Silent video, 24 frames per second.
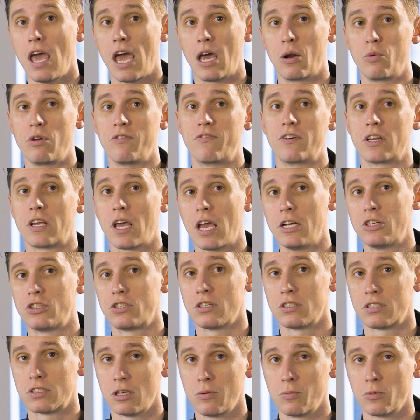And we've engaged
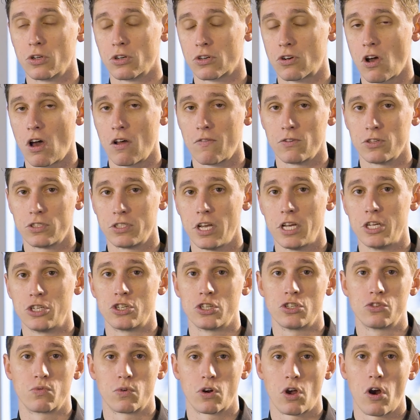in similar
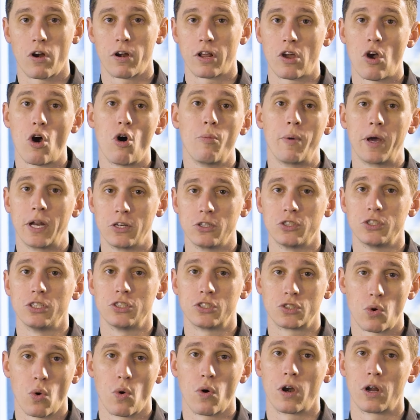conversations regarding home energy
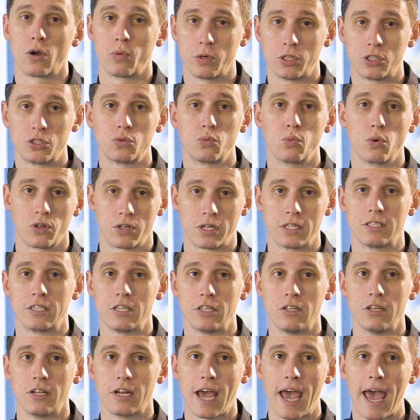scoring, which we'll
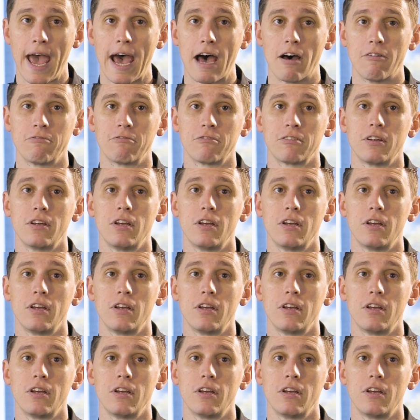continue to have.